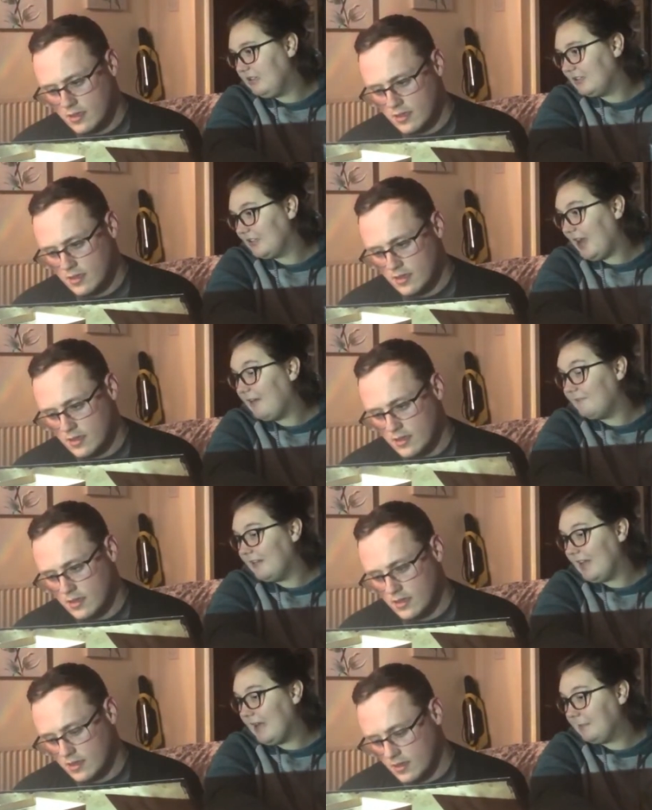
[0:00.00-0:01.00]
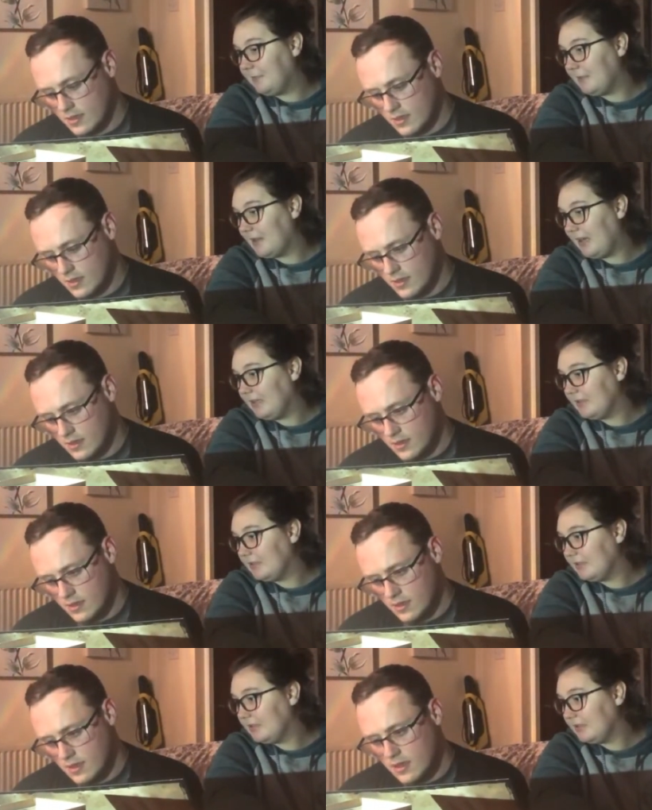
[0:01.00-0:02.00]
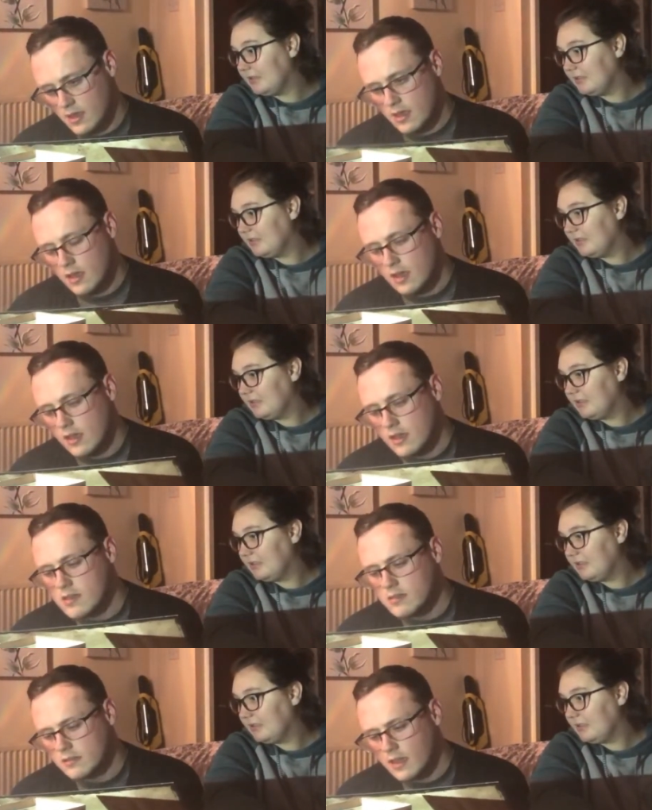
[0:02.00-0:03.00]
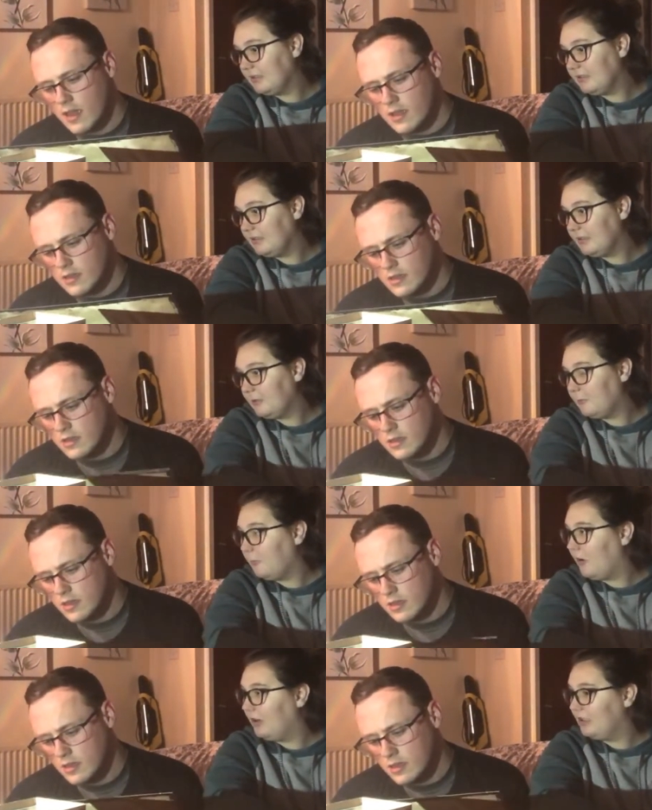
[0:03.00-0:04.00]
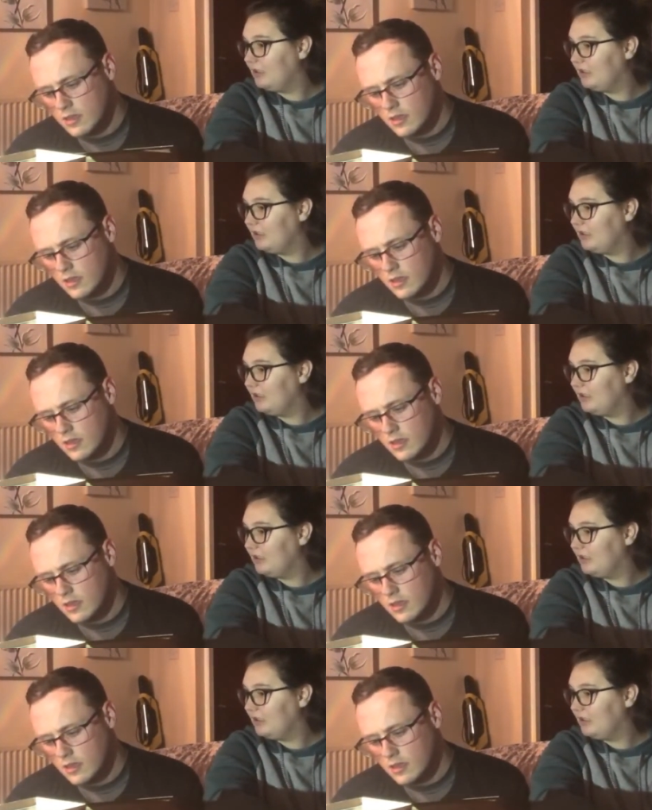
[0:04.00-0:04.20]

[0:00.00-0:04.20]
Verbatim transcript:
Speaker 1: See, I'm really happy with that.
Speaker 2: Okay.
Speaker 1: What?